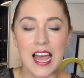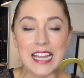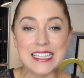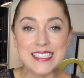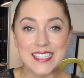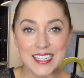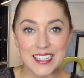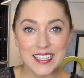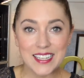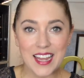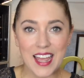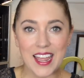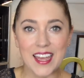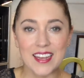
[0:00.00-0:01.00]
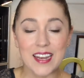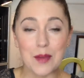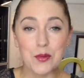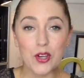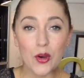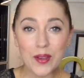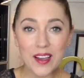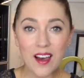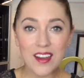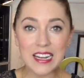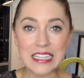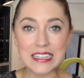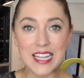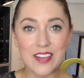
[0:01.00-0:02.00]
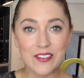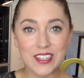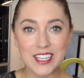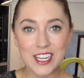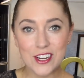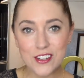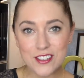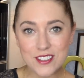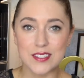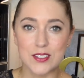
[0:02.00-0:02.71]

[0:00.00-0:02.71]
I did, and I'm going on 11 years.